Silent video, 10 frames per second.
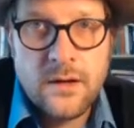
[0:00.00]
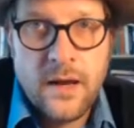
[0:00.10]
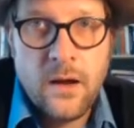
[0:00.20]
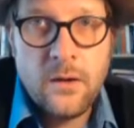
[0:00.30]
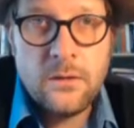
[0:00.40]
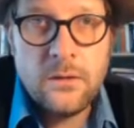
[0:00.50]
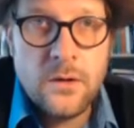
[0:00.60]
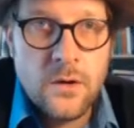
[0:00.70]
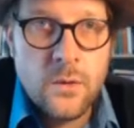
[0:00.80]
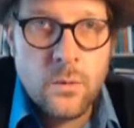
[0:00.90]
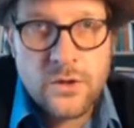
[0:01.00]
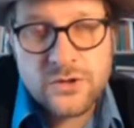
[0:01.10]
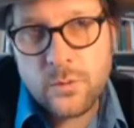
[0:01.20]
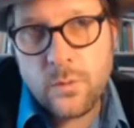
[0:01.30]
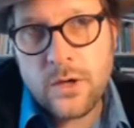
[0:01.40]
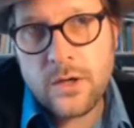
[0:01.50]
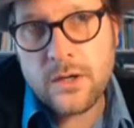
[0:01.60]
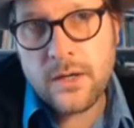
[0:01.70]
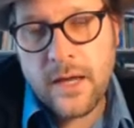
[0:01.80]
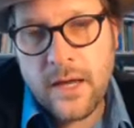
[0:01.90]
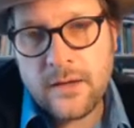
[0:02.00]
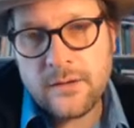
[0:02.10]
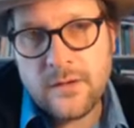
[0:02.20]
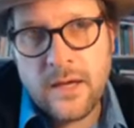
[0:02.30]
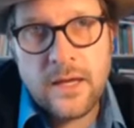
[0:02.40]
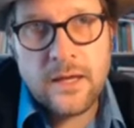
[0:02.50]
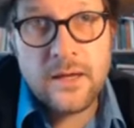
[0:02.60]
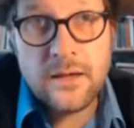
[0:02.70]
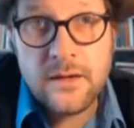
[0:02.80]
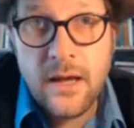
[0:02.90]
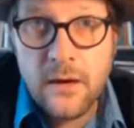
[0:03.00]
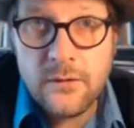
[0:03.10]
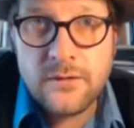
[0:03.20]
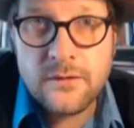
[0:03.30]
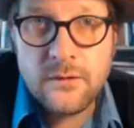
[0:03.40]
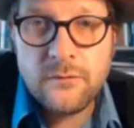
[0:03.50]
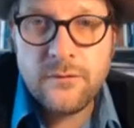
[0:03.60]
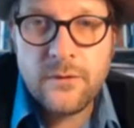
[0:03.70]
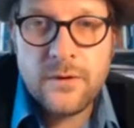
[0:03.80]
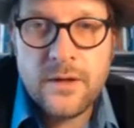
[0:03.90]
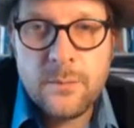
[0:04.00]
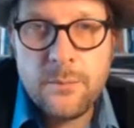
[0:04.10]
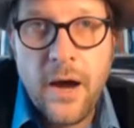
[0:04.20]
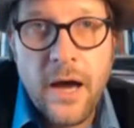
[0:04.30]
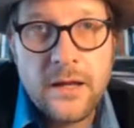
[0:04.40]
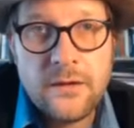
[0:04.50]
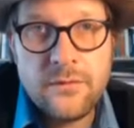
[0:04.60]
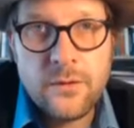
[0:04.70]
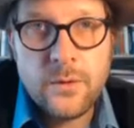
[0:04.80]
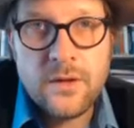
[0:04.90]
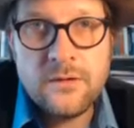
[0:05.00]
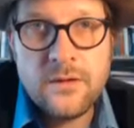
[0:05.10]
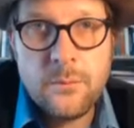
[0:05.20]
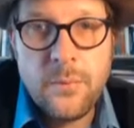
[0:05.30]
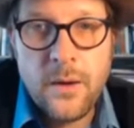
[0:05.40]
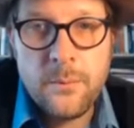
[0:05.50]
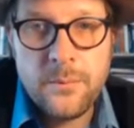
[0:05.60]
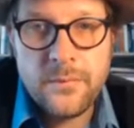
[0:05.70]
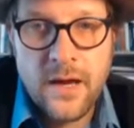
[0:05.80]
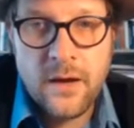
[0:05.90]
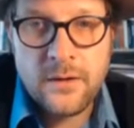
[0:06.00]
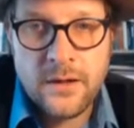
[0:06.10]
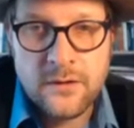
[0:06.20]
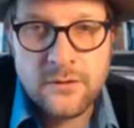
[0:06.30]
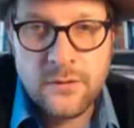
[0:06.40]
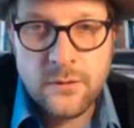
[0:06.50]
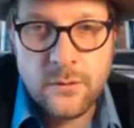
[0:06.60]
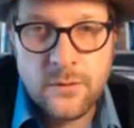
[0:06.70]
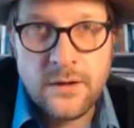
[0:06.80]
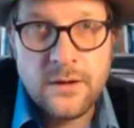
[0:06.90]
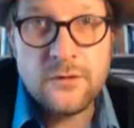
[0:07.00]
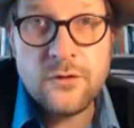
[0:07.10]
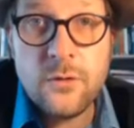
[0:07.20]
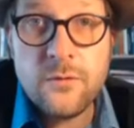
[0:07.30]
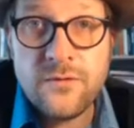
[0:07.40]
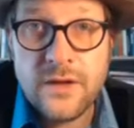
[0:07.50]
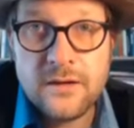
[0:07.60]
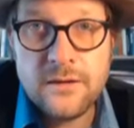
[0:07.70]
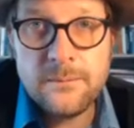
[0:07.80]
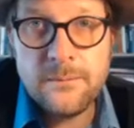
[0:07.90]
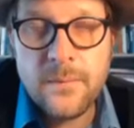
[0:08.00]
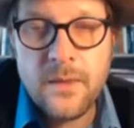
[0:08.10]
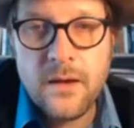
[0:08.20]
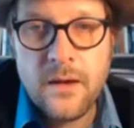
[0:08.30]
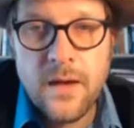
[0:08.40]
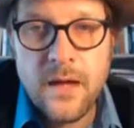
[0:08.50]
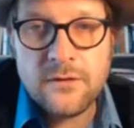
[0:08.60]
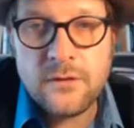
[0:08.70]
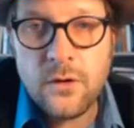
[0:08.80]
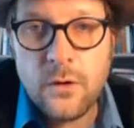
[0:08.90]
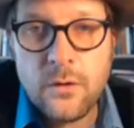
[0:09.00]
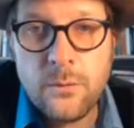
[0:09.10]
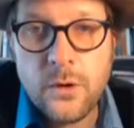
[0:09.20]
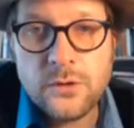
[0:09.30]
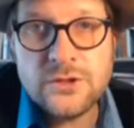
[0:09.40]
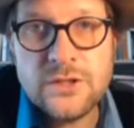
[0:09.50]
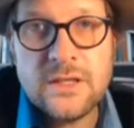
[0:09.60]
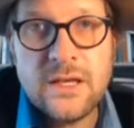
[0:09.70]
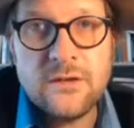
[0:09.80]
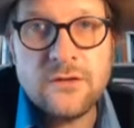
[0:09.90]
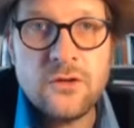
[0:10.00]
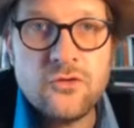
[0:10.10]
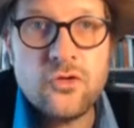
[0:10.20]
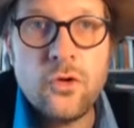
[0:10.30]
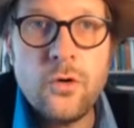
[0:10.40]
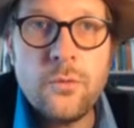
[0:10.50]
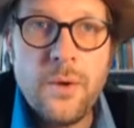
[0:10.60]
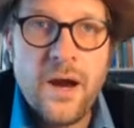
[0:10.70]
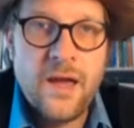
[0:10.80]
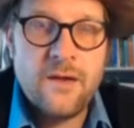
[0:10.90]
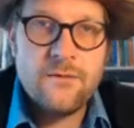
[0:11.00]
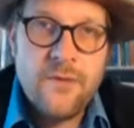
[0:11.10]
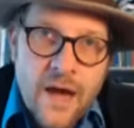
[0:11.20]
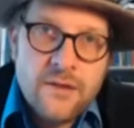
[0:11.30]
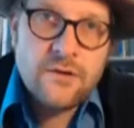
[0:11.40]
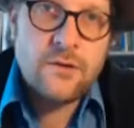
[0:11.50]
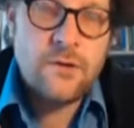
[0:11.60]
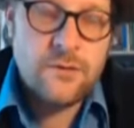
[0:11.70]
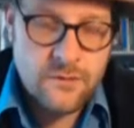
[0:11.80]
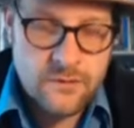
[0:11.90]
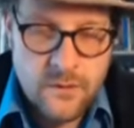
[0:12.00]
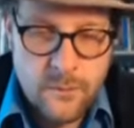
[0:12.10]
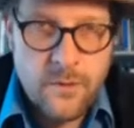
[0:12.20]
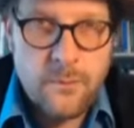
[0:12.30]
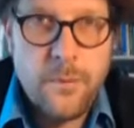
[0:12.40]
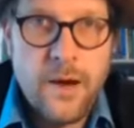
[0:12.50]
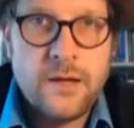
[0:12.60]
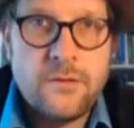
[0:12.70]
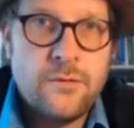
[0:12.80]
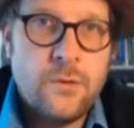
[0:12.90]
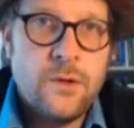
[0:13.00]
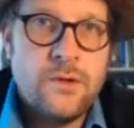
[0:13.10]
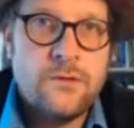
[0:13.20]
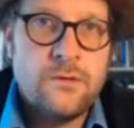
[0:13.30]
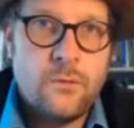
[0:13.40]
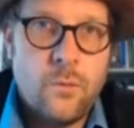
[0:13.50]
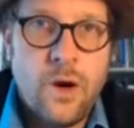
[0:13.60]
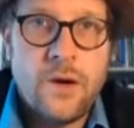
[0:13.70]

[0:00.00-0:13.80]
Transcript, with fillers: canal, which work as a canal system for the body fluids that pump down into the tube feet. Hence, locomotion is controlled by a vascular system of body fluids or